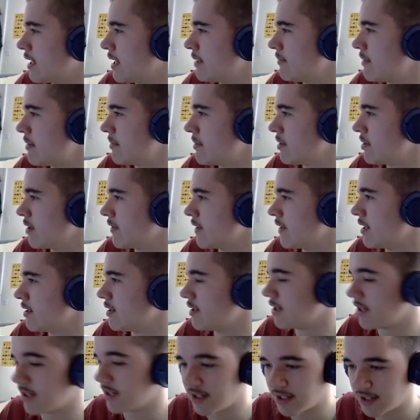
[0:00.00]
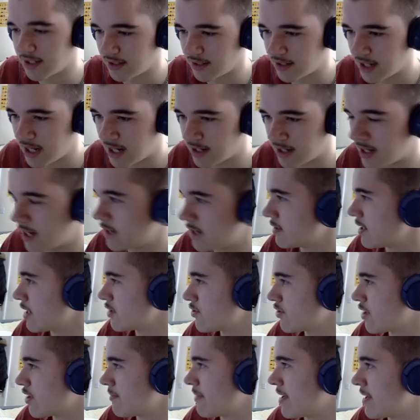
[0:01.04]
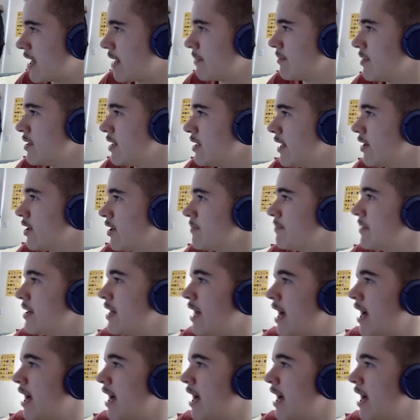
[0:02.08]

maybe not then. I'll sort out my camera later. But